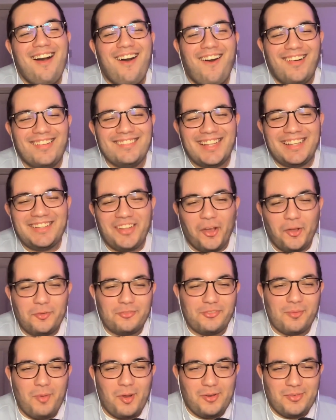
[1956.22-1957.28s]
on that note,
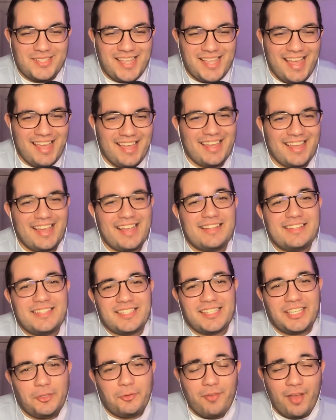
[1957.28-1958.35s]
from all of us here, it's
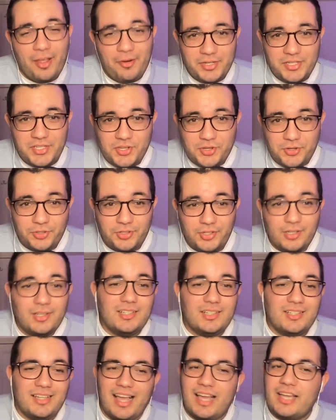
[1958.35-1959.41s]
see you very soon
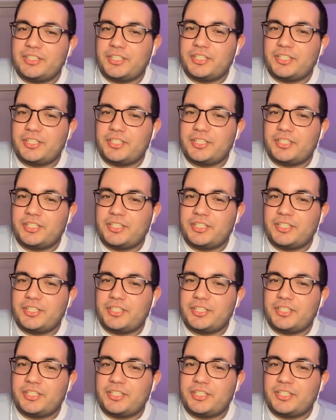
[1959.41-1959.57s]
and